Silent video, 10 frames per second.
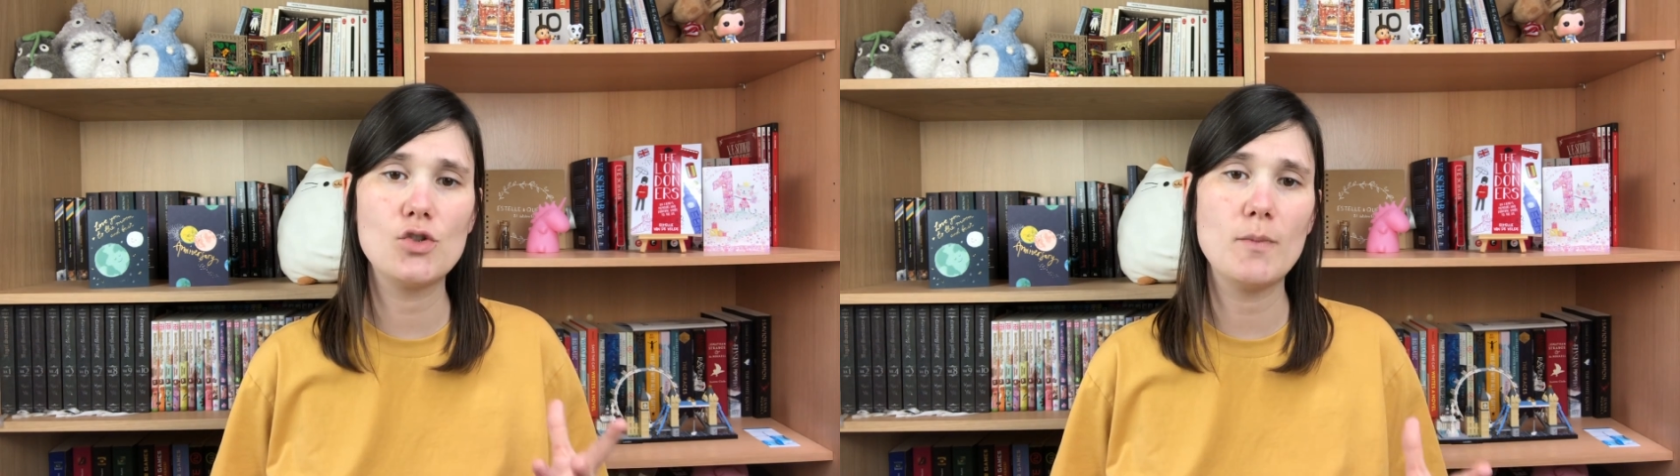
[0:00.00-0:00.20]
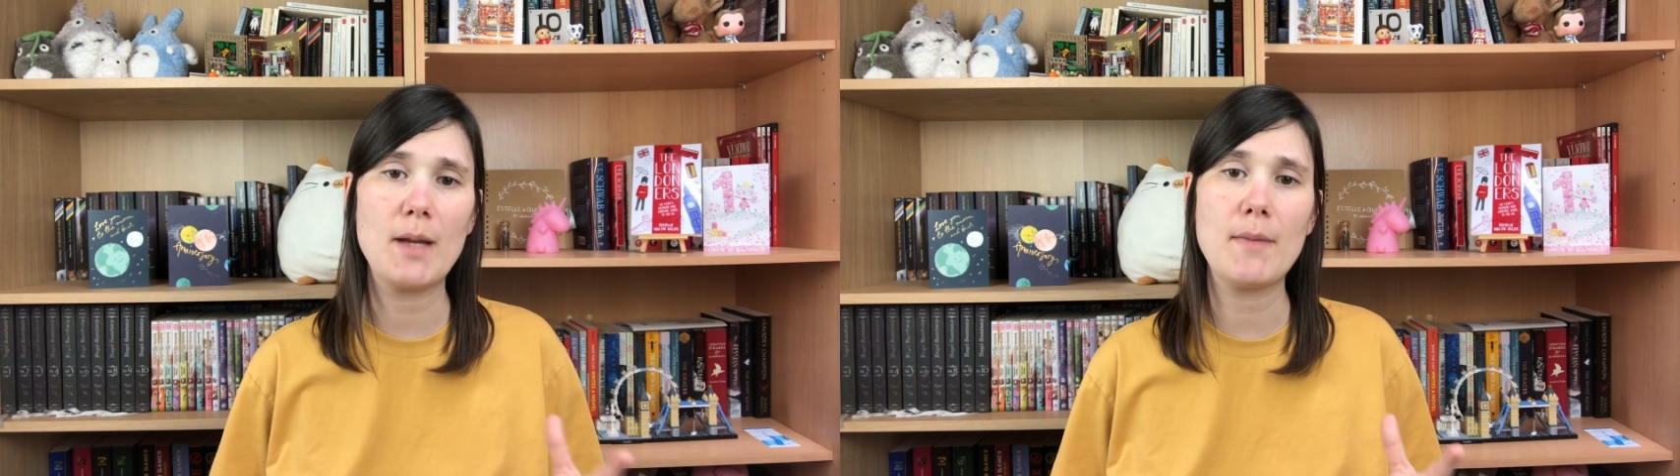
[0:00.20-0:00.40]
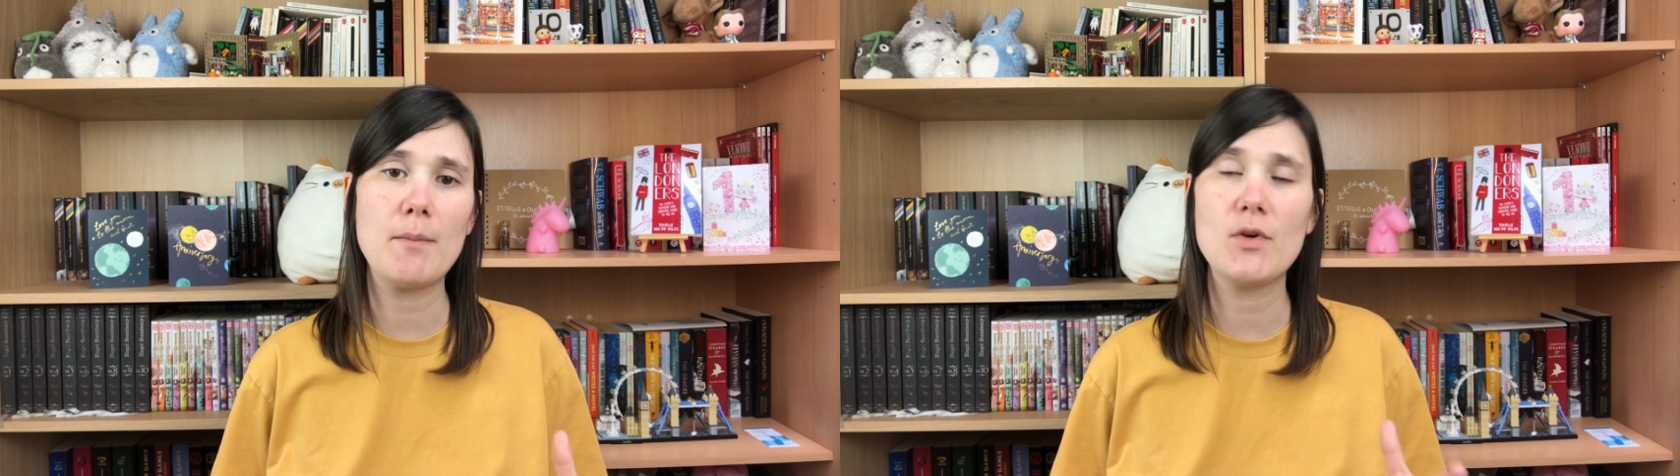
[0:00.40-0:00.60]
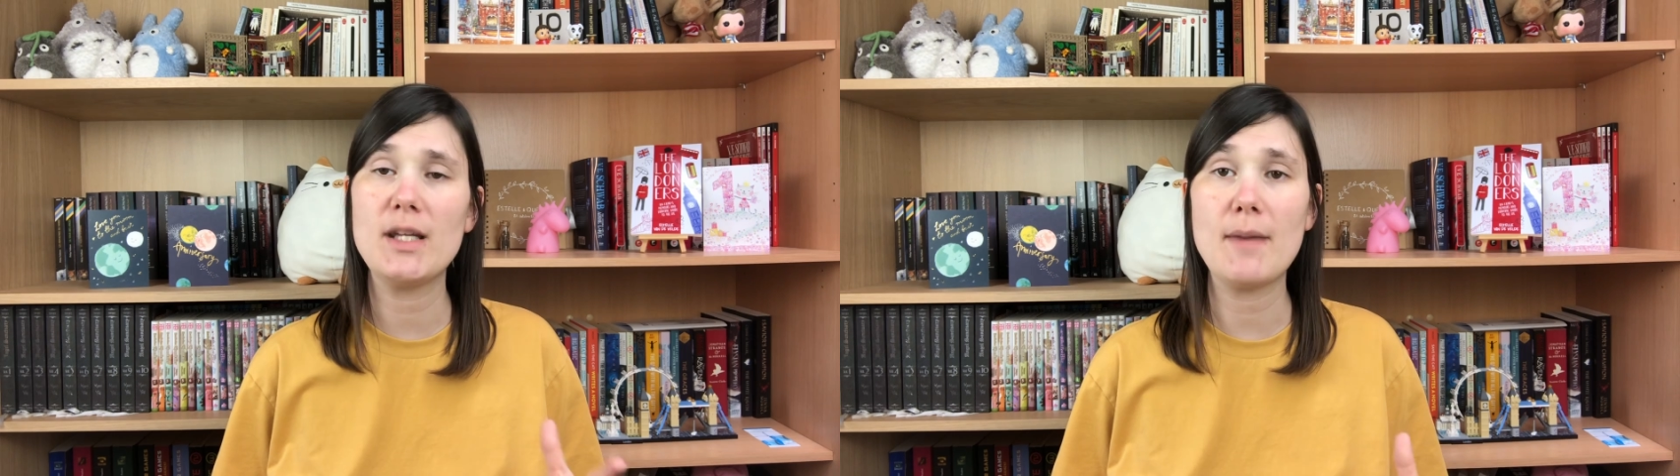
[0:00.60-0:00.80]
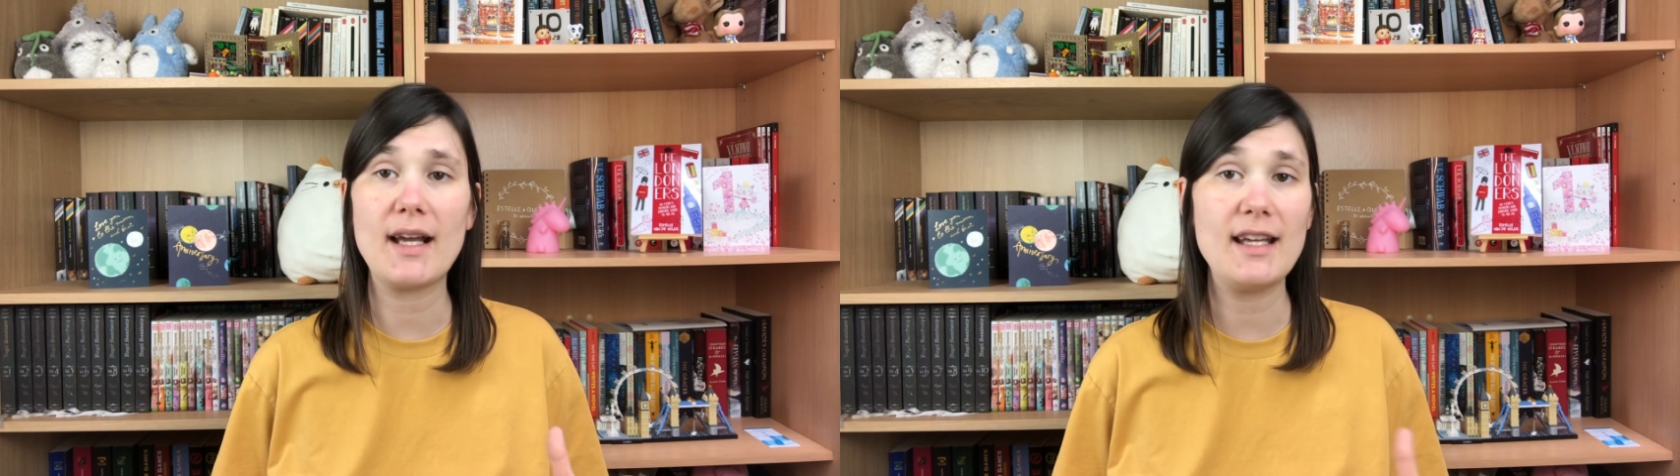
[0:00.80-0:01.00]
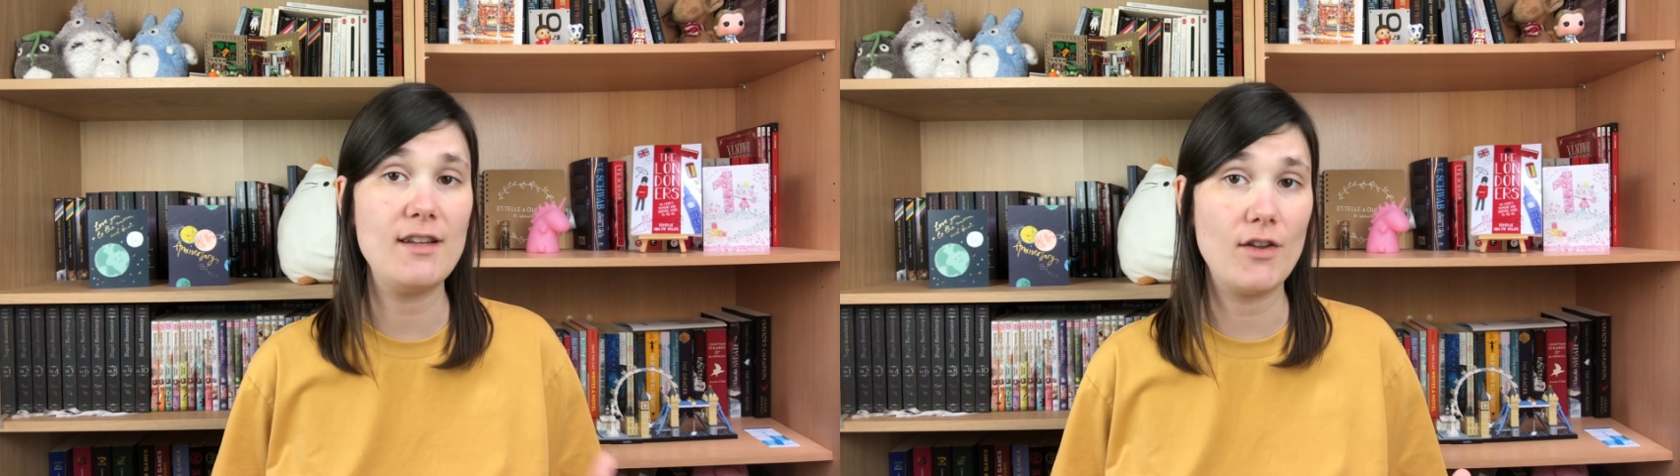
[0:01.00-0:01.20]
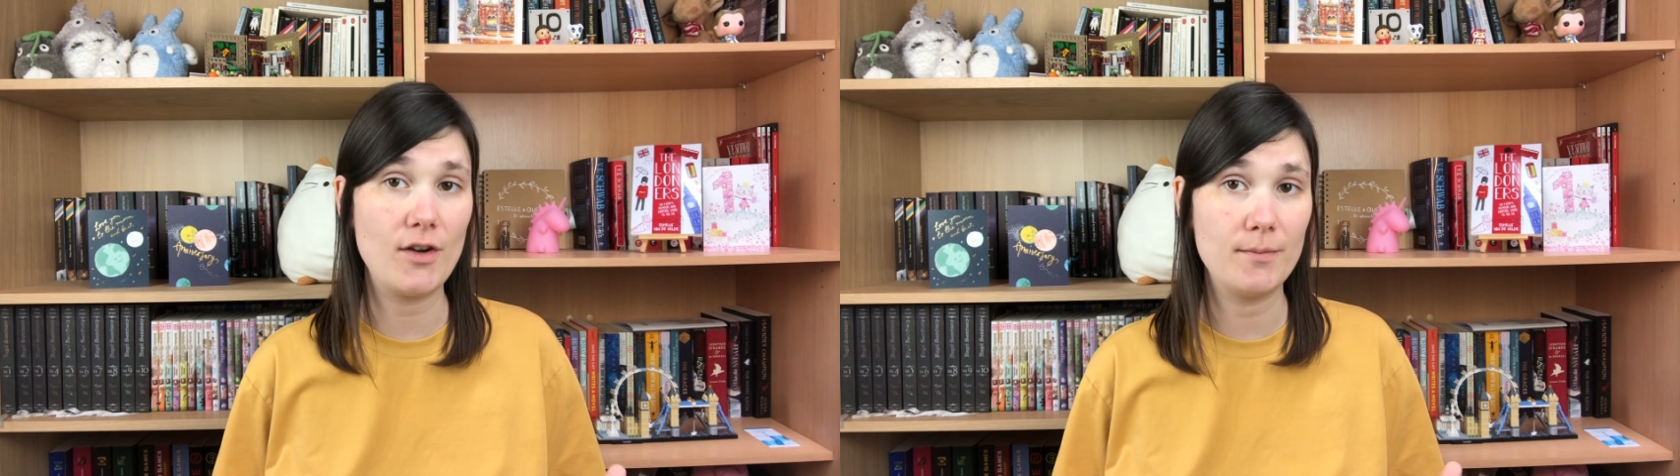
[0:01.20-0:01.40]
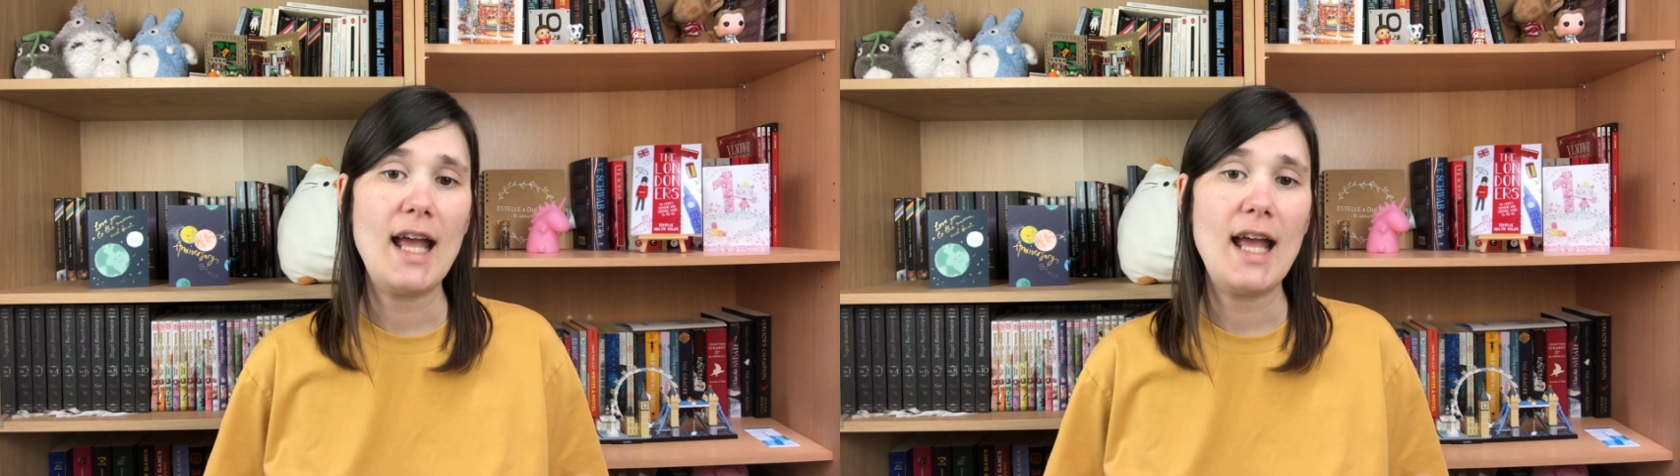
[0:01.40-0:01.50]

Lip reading: to make my money back either.